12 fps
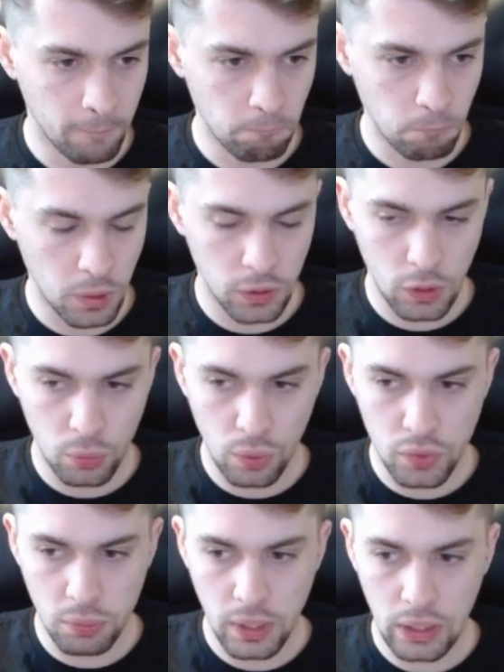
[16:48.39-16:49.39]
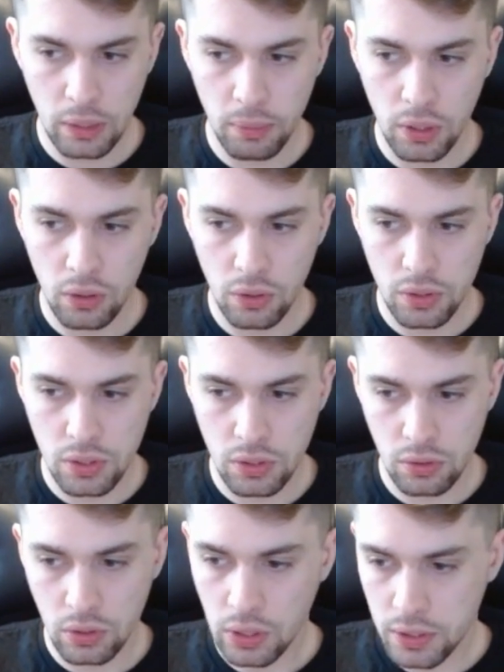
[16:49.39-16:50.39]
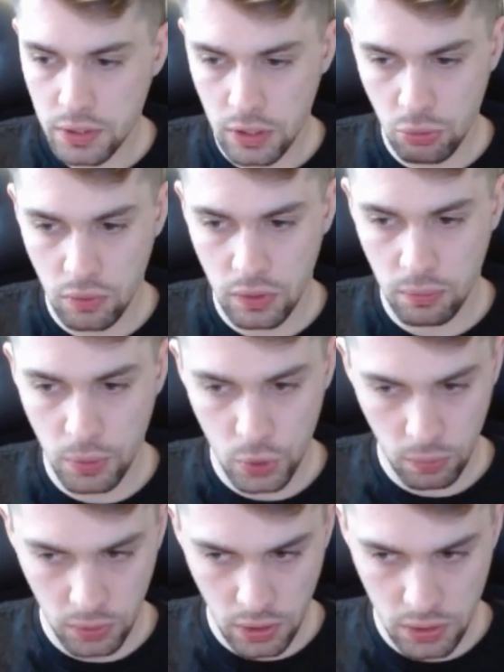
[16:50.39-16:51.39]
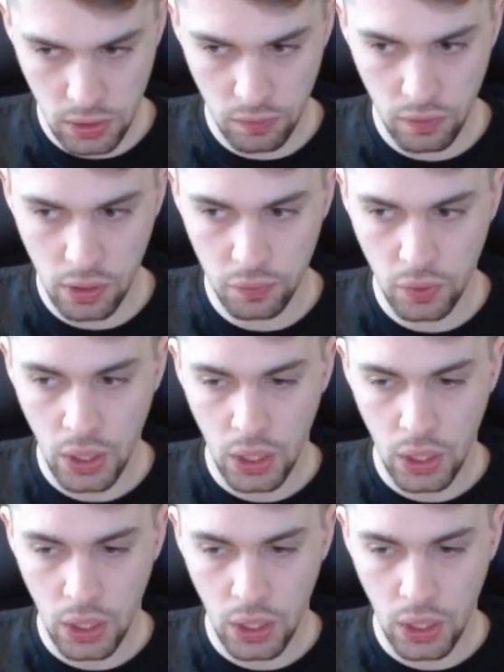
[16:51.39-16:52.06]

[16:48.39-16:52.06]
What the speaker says: better moves, mainly because let's say with the bishop takes d5